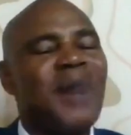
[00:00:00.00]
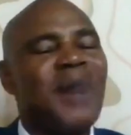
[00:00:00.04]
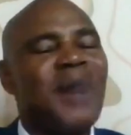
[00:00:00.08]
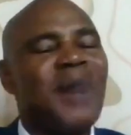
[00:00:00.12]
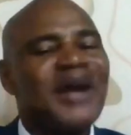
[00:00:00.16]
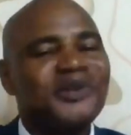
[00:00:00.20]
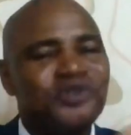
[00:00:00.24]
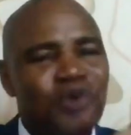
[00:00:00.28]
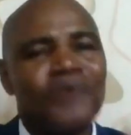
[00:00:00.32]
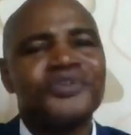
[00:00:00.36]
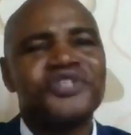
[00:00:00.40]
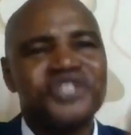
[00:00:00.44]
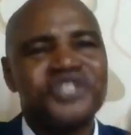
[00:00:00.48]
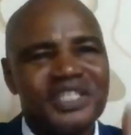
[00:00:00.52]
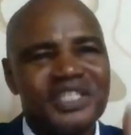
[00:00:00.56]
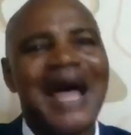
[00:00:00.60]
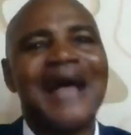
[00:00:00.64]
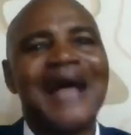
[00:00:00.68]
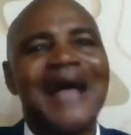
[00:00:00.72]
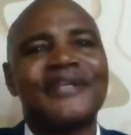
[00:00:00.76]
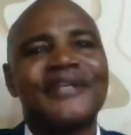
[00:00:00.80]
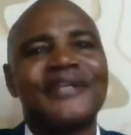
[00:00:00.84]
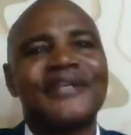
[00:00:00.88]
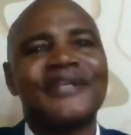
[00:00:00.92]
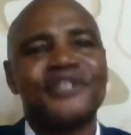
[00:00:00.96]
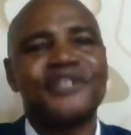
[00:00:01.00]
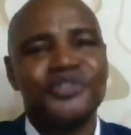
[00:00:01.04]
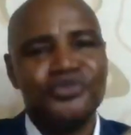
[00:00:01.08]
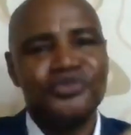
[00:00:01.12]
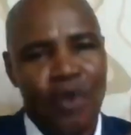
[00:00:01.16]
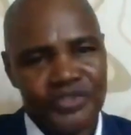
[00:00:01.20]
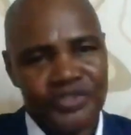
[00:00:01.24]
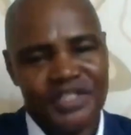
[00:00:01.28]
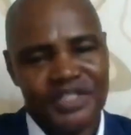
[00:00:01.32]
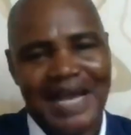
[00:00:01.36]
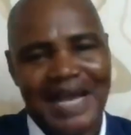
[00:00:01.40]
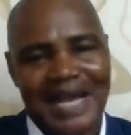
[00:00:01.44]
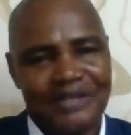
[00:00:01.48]
But don't start
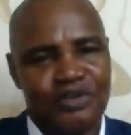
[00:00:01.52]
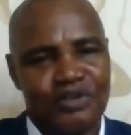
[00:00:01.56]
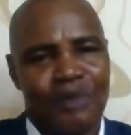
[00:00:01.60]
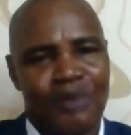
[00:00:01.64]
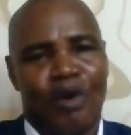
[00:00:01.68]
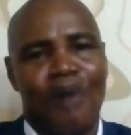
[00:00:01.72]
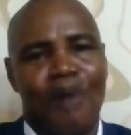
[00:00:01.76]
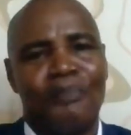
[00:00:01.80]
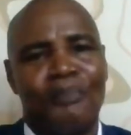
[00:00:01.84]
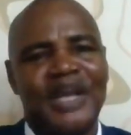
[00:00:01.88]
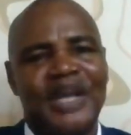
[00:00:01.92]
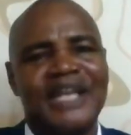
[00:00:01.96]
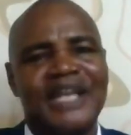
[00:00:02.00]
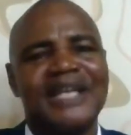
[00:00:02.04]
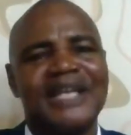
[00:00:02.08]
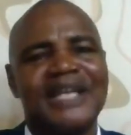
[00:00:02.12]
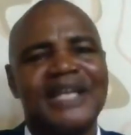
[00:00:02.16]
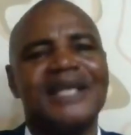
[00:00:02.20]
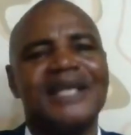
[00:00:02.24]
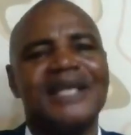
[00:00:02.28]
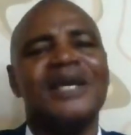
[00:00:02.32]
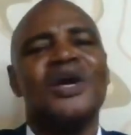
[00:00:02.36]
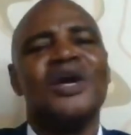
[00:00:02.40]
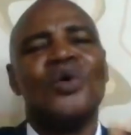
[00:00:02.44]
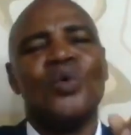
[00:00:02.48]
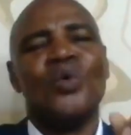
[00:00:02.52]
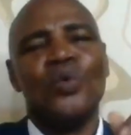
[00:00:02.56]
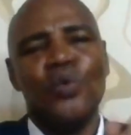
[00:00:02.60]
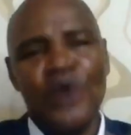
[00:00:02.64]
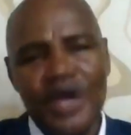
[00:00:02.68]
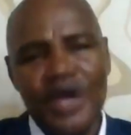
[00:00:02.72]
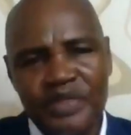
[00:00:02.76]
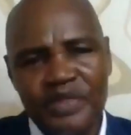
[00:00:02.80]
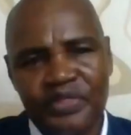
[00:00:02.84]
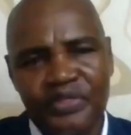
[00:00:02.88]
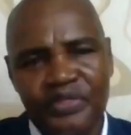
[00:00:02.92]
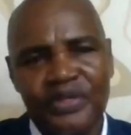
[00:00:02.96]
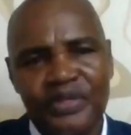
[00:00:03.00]
your startup company
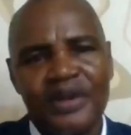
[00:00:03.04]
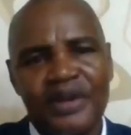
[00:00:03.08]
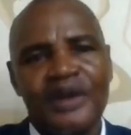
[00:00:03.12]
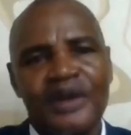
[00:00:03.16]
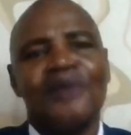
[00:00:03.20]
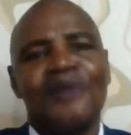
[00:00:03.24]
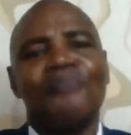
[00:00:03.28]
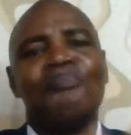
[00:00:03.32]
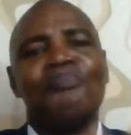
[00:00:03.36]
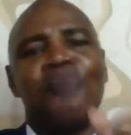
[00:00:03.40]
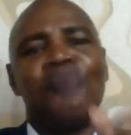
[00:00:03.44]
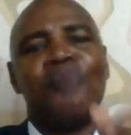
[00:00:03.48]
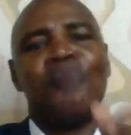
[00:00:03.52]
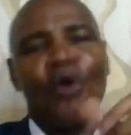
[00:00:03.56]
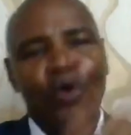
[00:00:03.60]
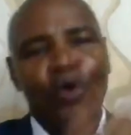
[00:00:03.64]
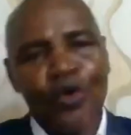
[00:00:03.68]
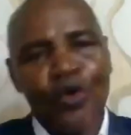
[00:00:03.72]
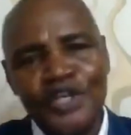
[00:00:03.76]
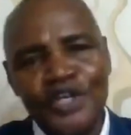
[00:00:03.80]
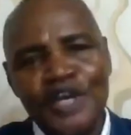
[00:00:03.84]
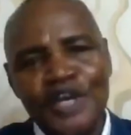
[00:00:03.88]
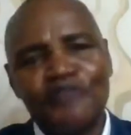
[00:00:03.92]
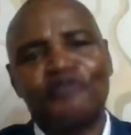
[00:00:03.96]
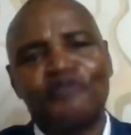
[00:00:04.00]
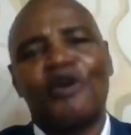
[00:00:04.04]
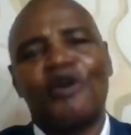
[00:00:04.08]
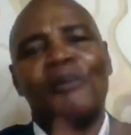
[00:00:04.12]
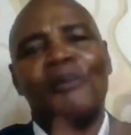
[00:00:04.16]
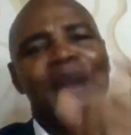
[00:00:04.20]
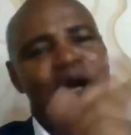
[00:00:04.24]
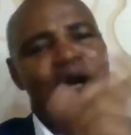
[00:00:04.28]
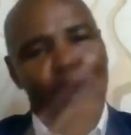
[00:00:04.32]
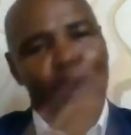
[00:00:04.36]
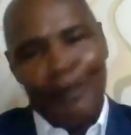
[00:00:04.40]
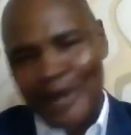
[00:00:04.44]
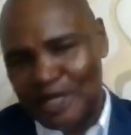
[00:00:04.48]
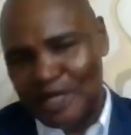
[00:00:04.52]
with
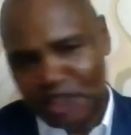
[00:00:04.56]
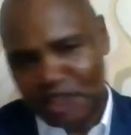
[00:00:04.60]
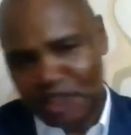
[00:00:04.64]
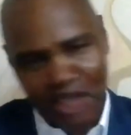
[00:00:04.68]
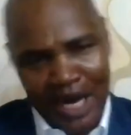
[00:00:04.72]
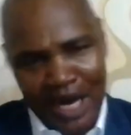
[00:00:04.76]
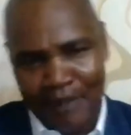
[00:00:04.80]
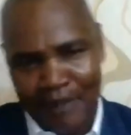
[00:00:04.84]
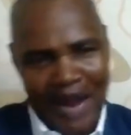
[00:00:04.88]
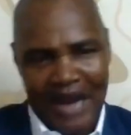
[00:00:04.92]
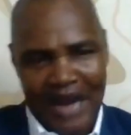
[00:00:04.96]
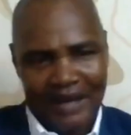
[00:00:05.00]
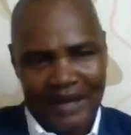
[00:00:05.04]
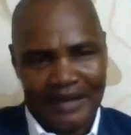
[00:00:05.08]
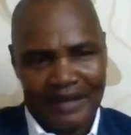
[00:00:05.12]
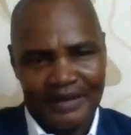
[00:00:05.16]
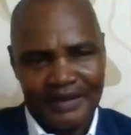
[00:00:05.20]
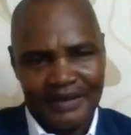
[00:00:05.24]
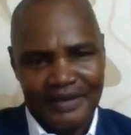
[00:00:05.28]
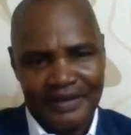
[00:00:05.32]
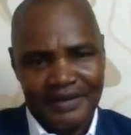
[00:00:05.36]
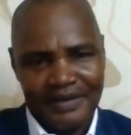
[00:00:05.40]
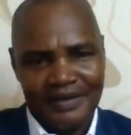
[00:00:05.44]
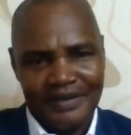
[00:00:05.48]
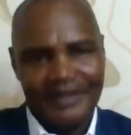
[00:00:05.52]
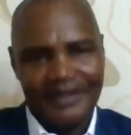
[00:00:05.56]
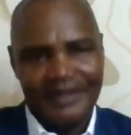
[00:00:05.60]
borrowing from a commercial bank.